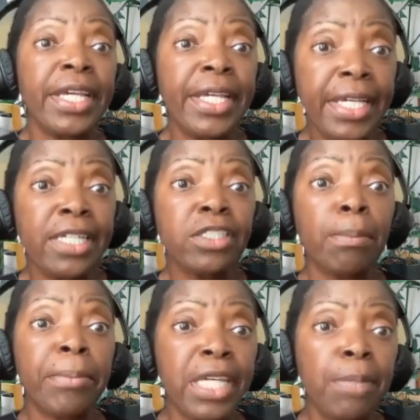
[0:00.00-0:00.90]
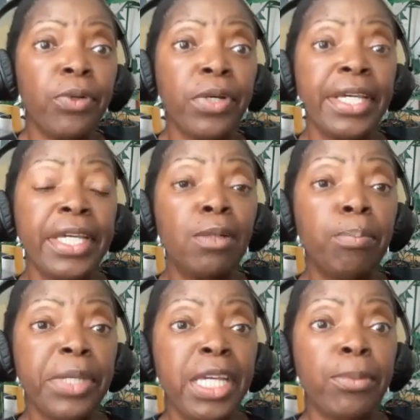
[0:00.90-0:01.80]
Heal the people, heal
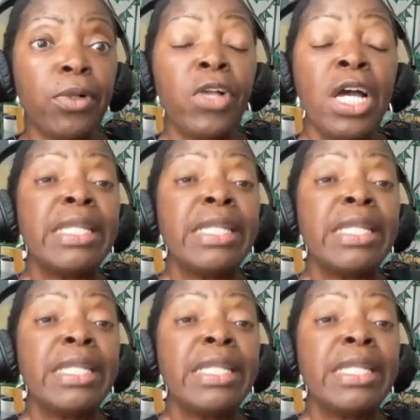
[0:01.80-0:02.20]
people.